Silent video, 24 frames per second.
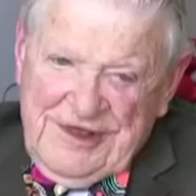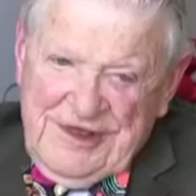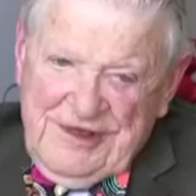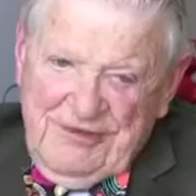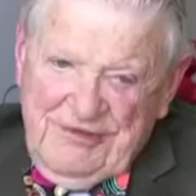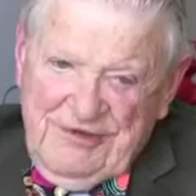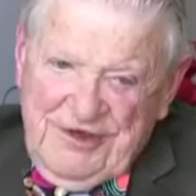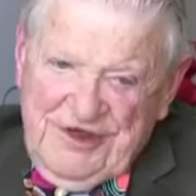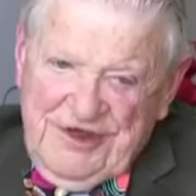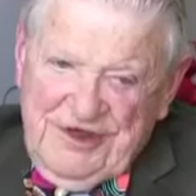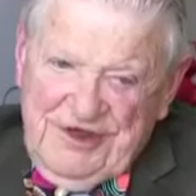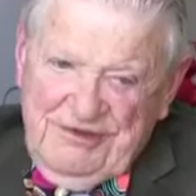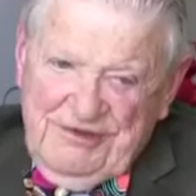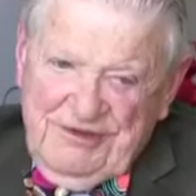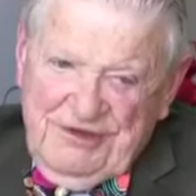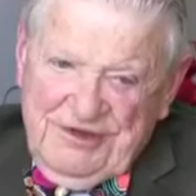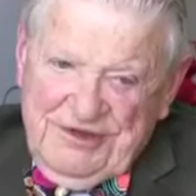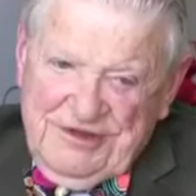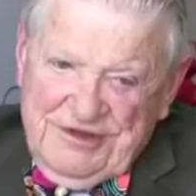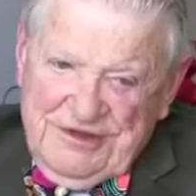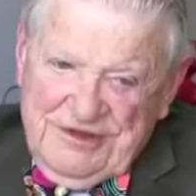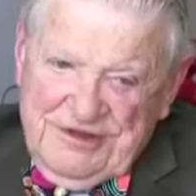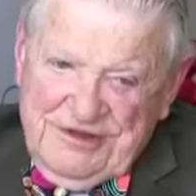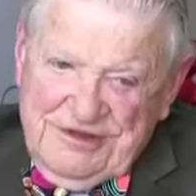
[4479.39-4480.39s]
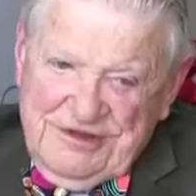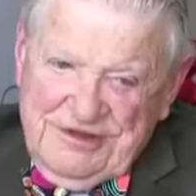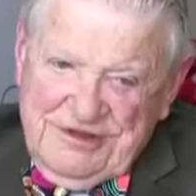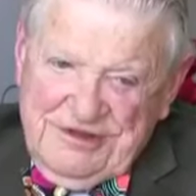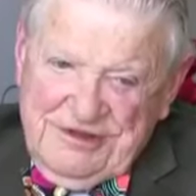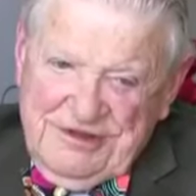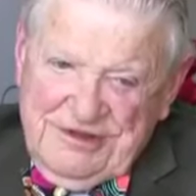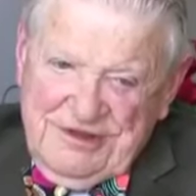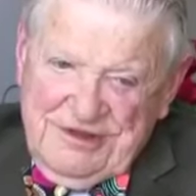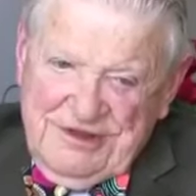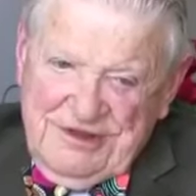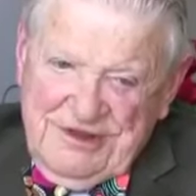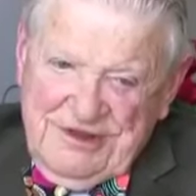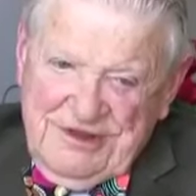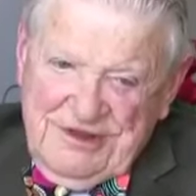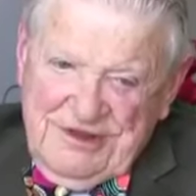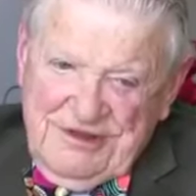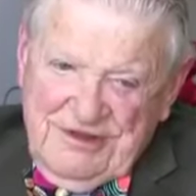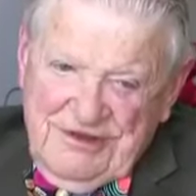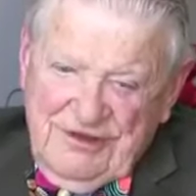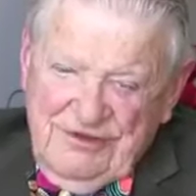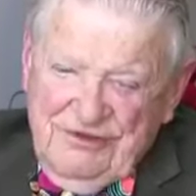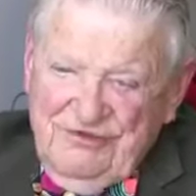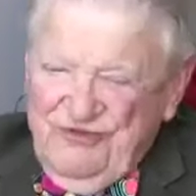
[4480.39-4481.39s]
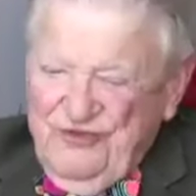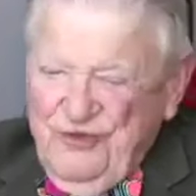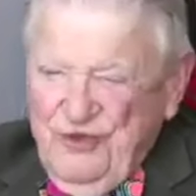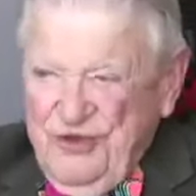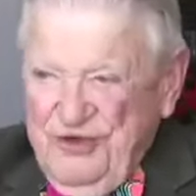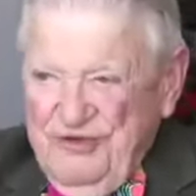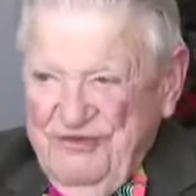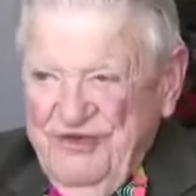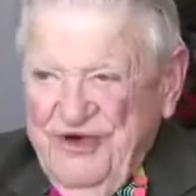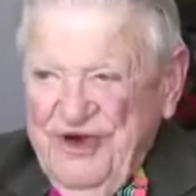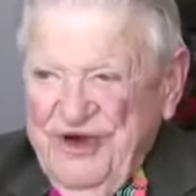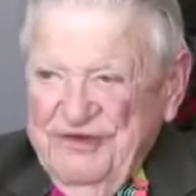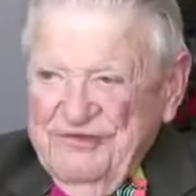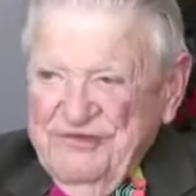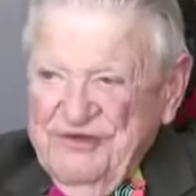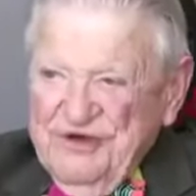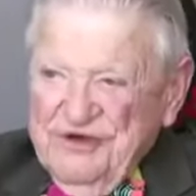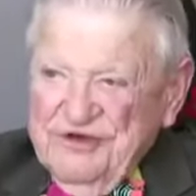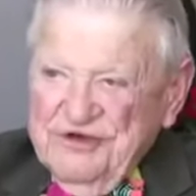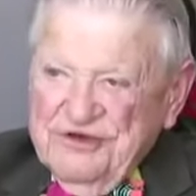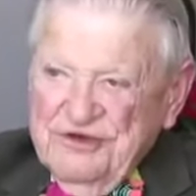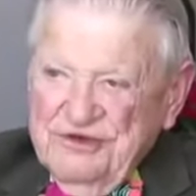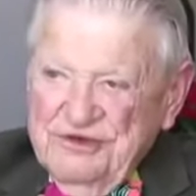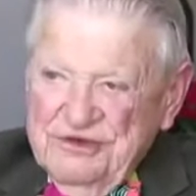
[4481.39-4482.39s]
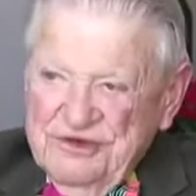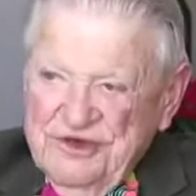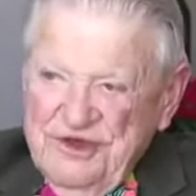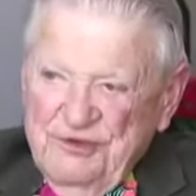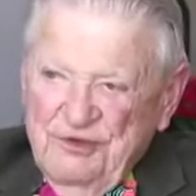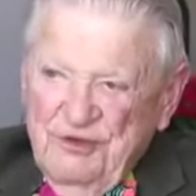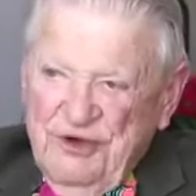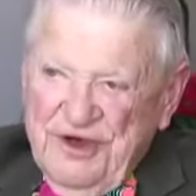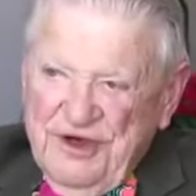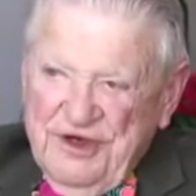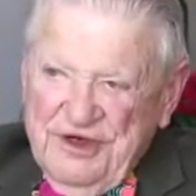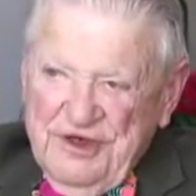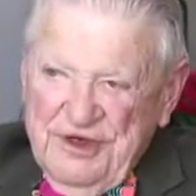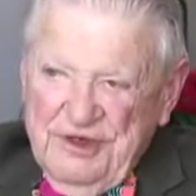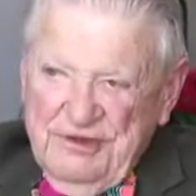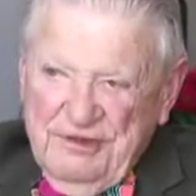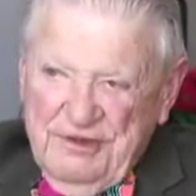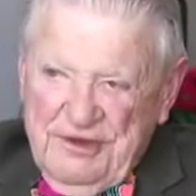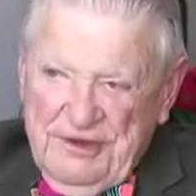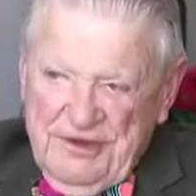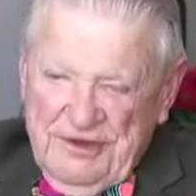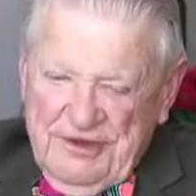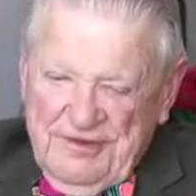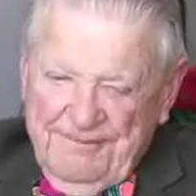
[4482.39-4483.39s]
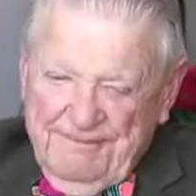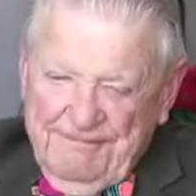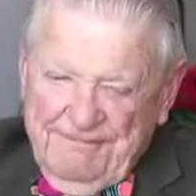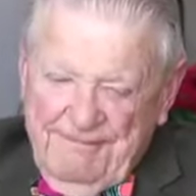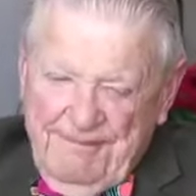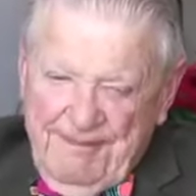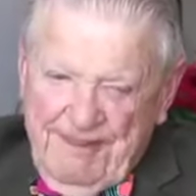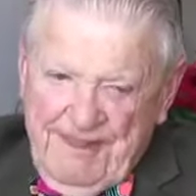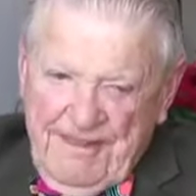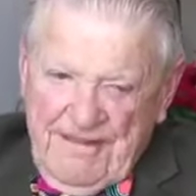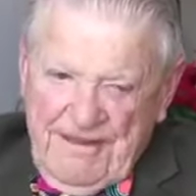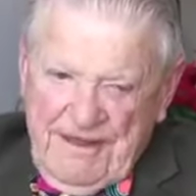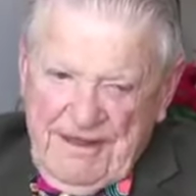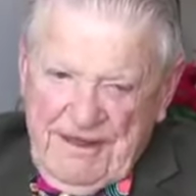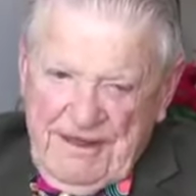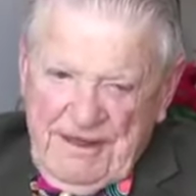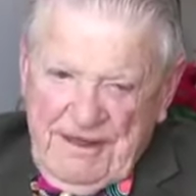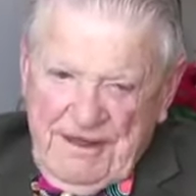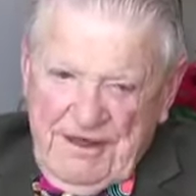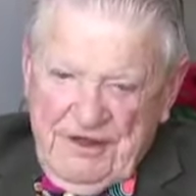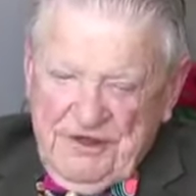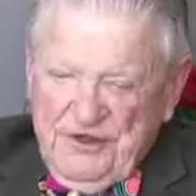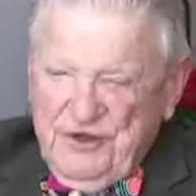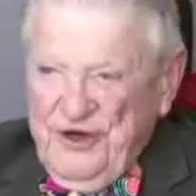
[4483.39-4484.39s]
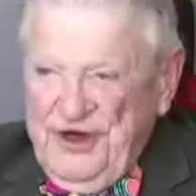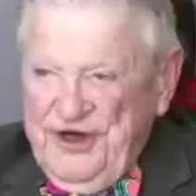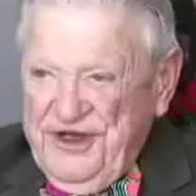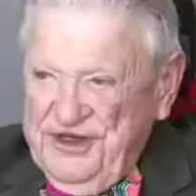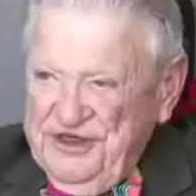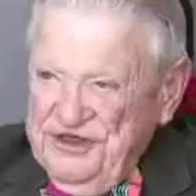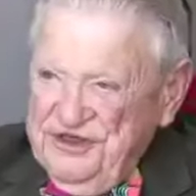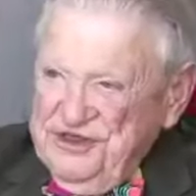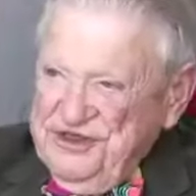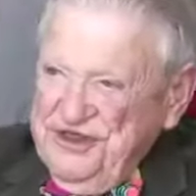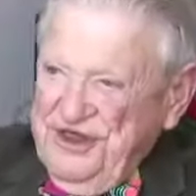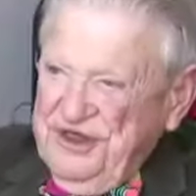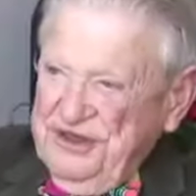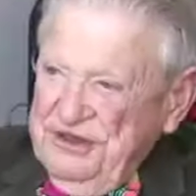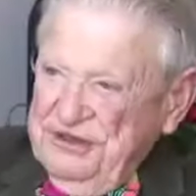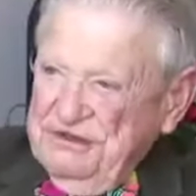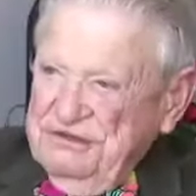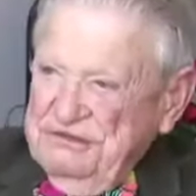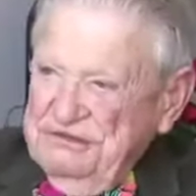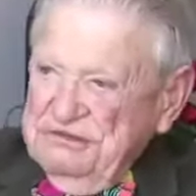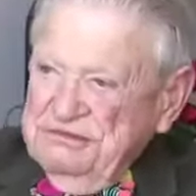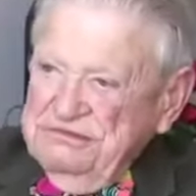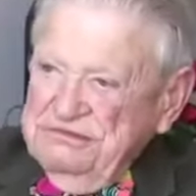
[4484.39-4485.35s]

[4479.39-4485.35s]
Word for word: When he was oh, four or five years old, he wired up a, a train set.